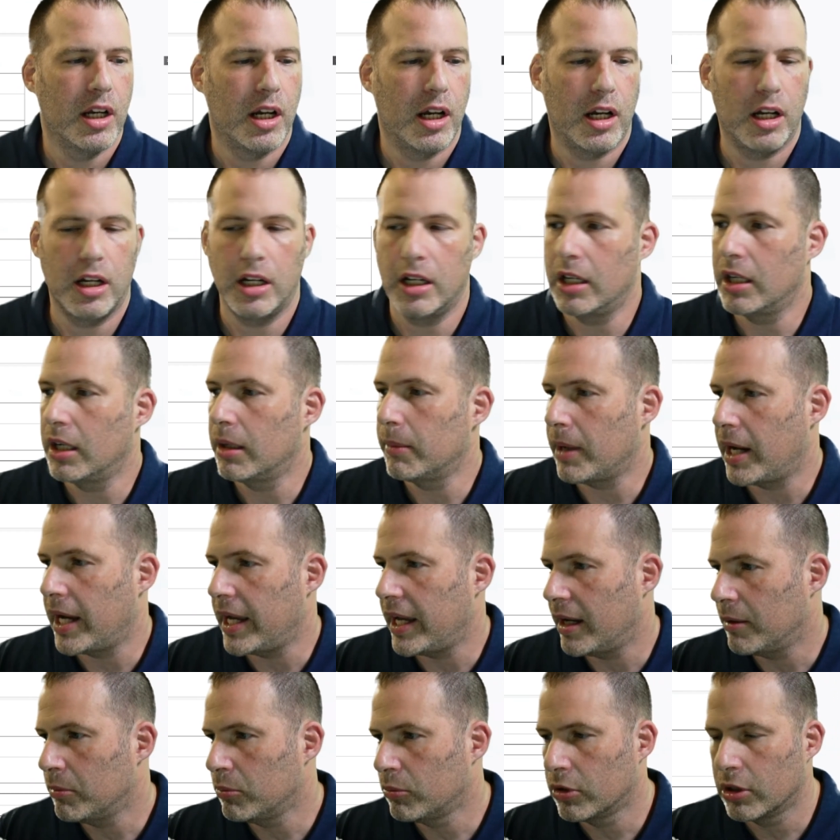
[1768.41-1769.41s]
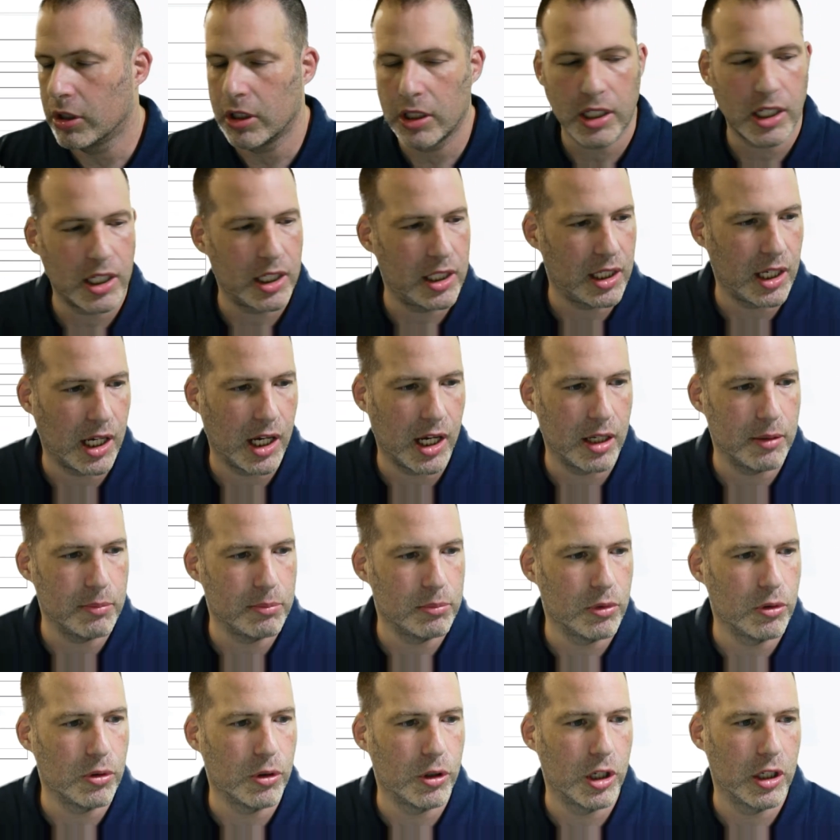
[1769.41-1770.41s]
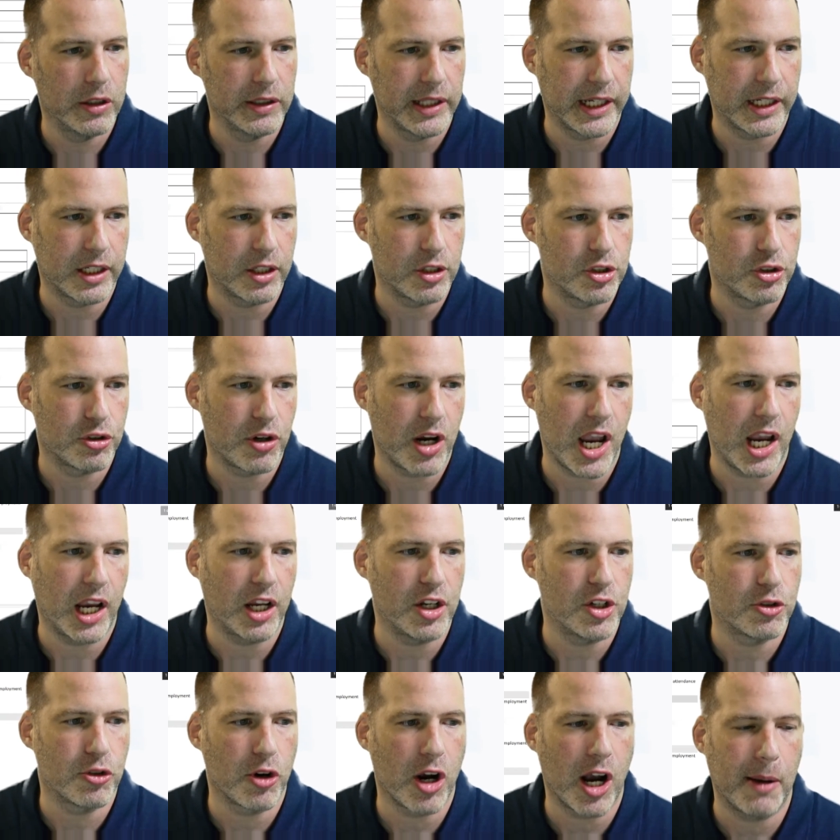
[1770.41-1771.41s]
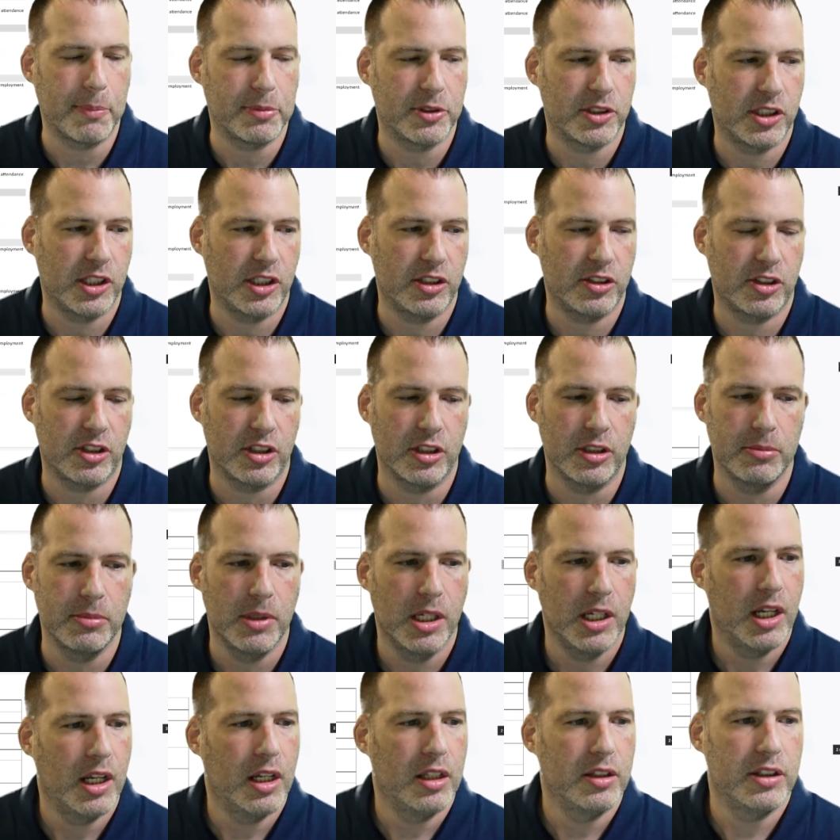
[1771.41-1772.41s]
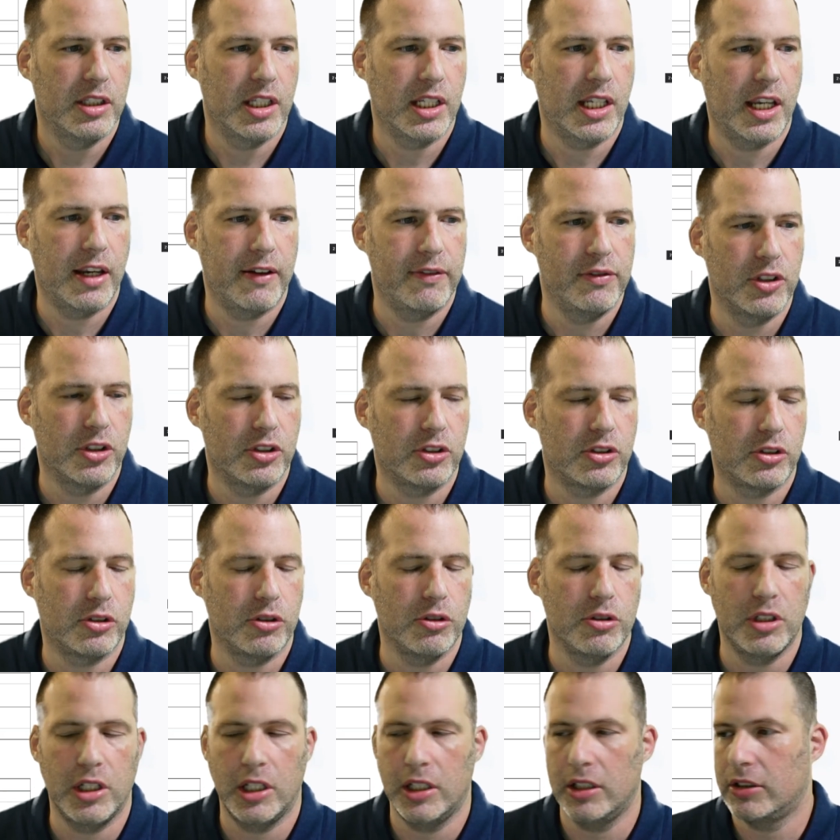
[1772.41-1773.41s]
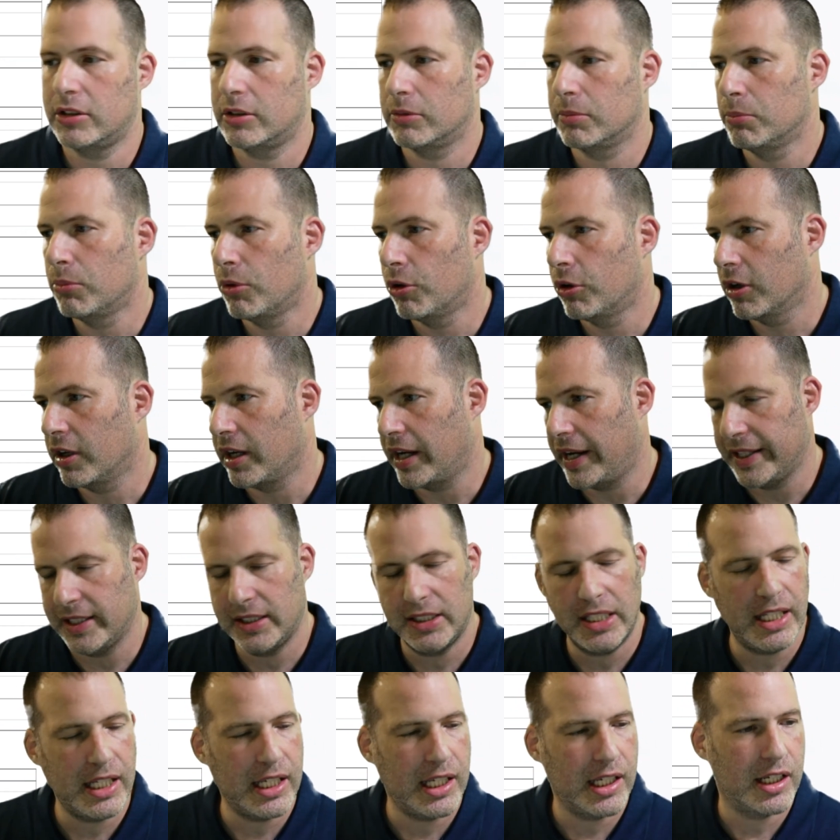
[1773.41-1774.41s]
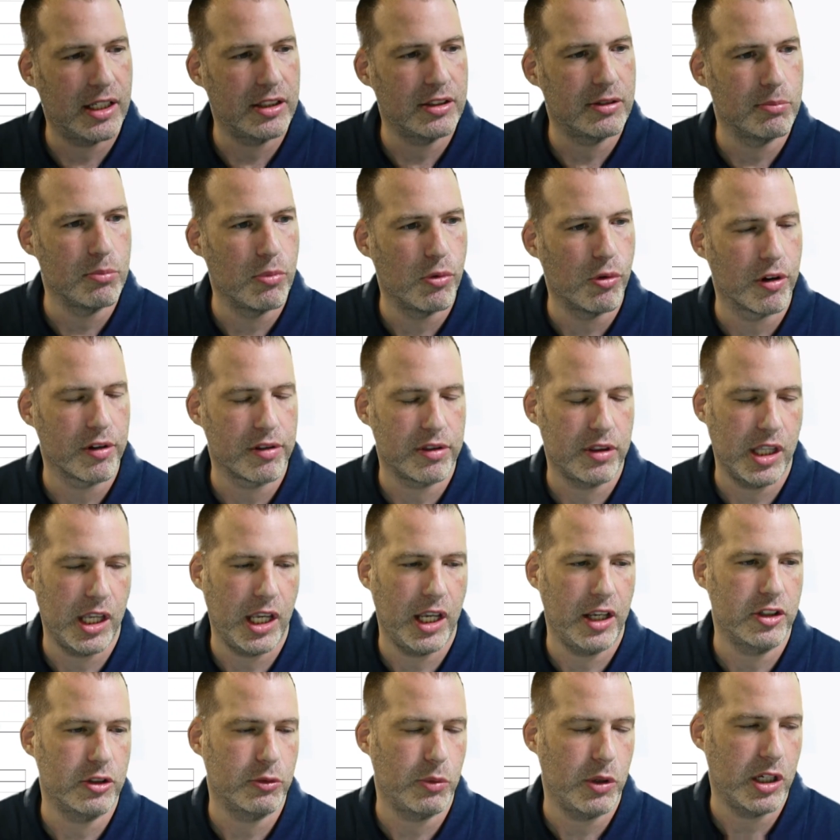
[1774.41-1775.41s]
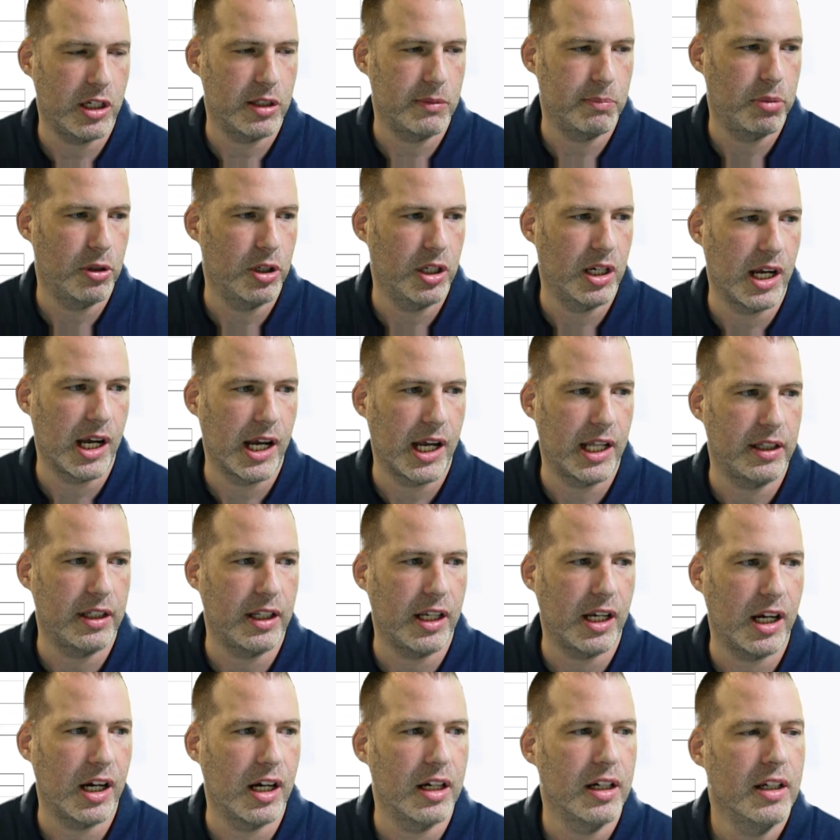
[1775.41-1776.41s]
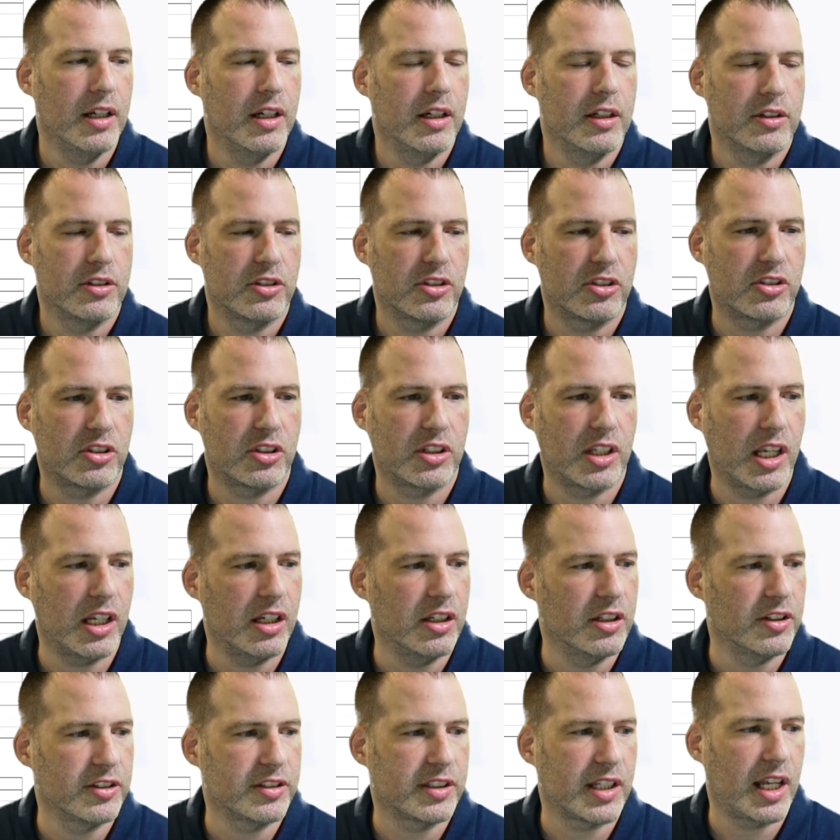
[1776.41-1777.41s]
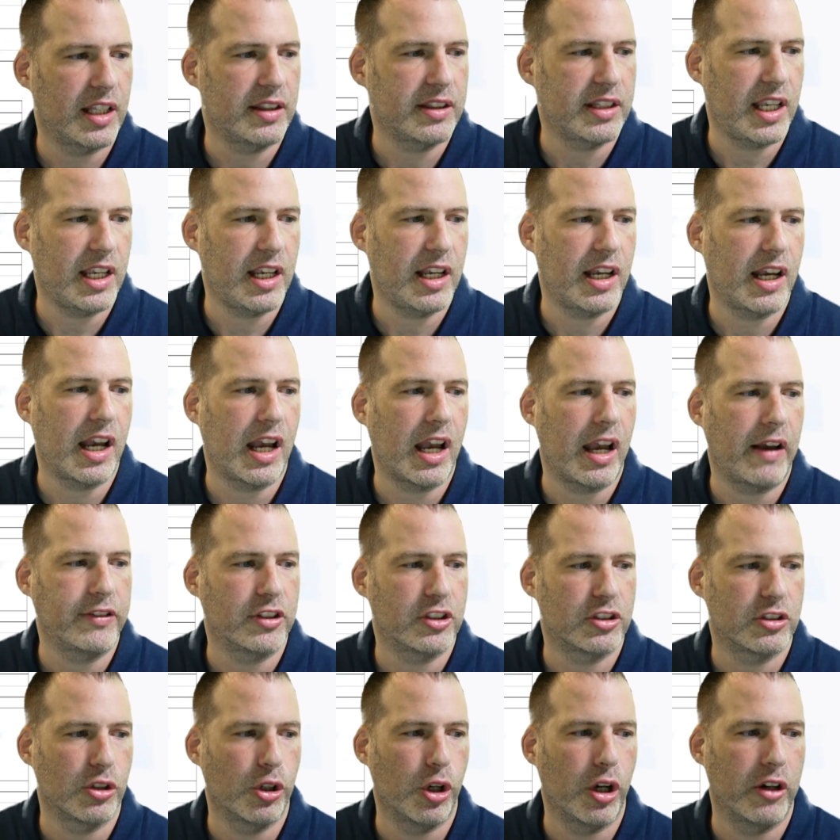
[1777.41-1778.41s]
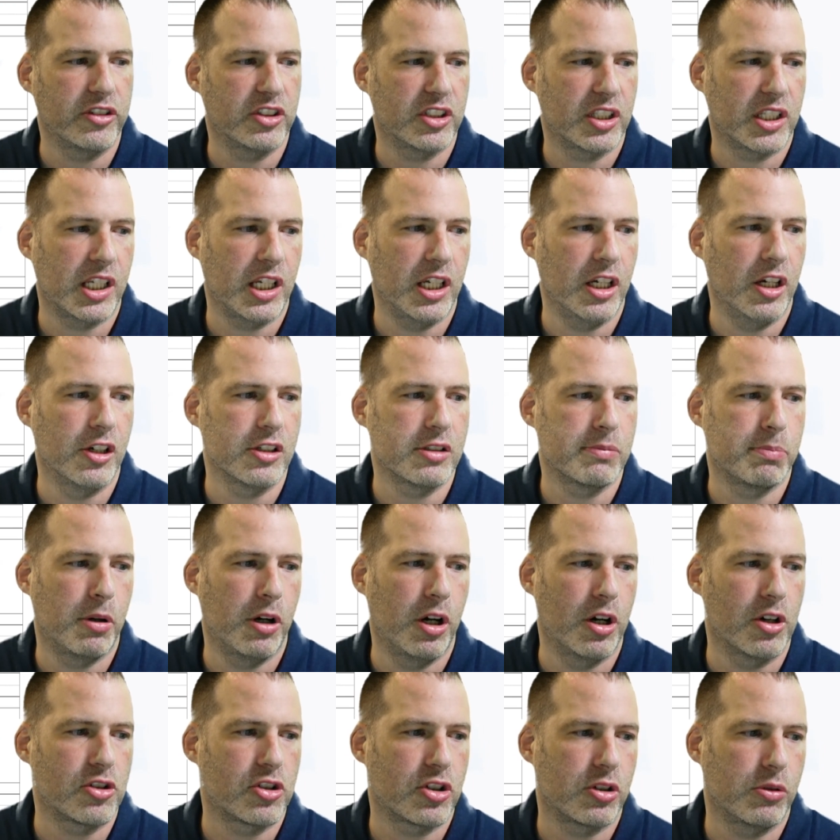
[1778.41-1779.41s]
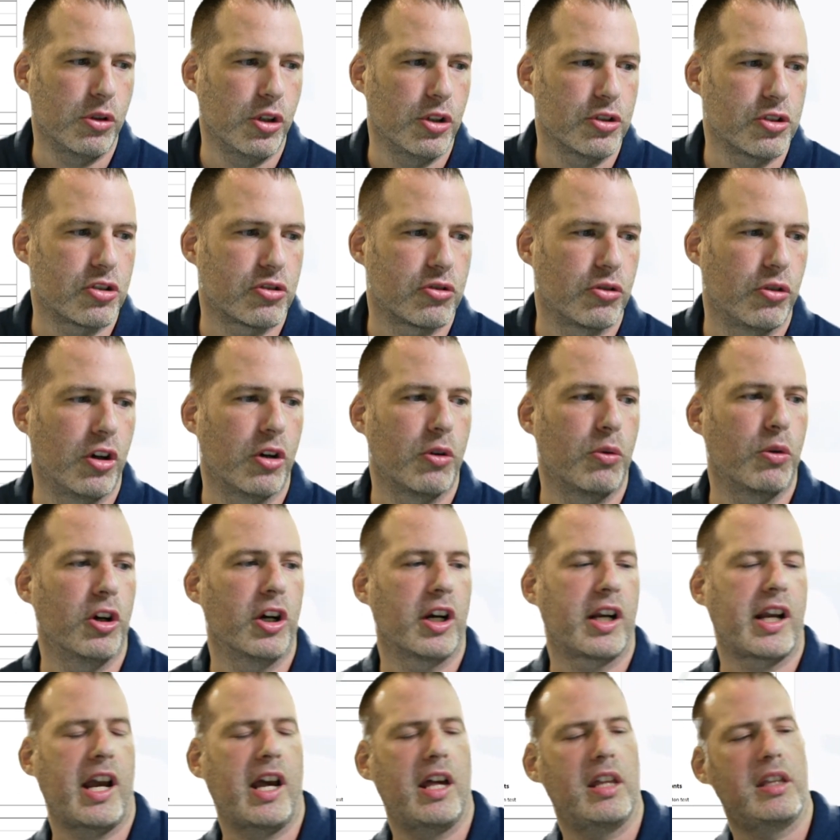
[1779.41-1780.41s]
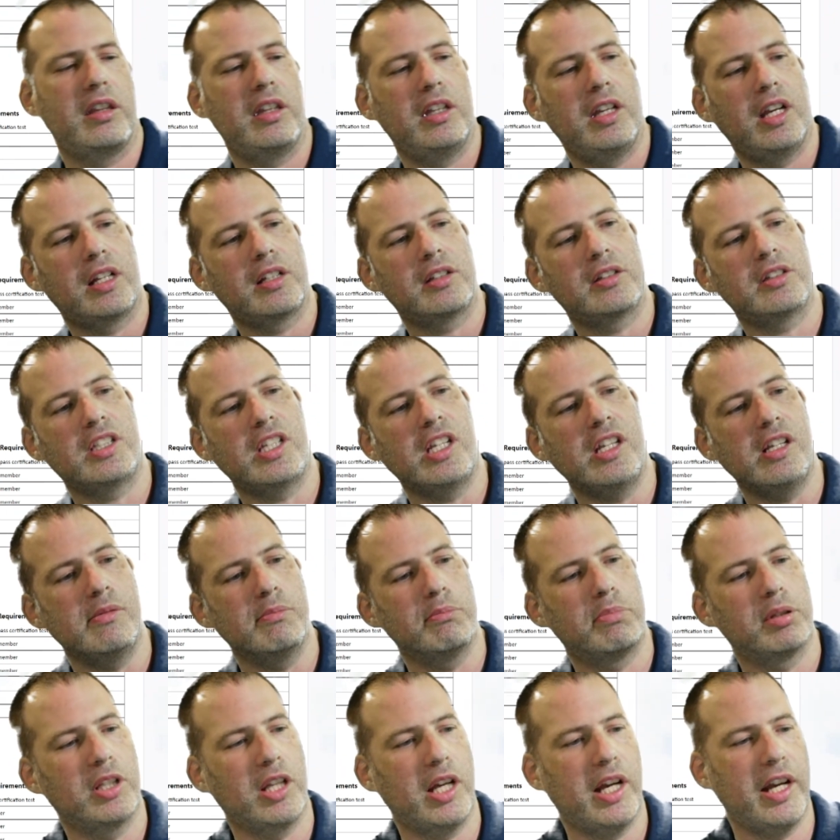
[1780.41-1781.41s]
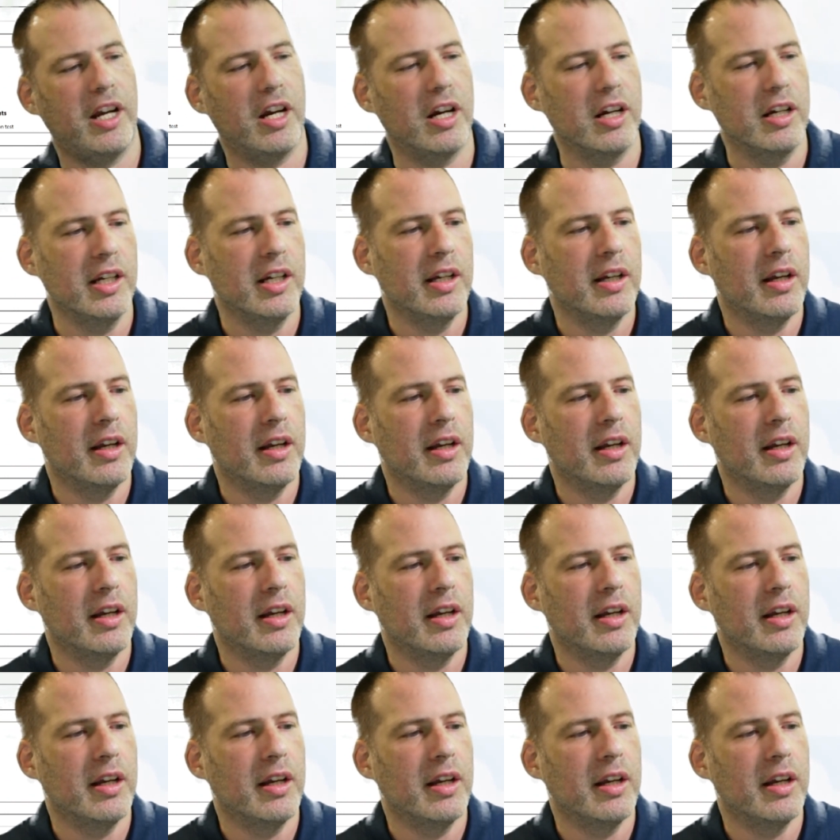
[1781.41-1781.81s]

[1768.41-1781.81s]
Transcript: I am working on more like a drag and drop system to give the students more ideas, more things we can put on there, skills that they have, soft skills, punctual, strong work ethic, team player.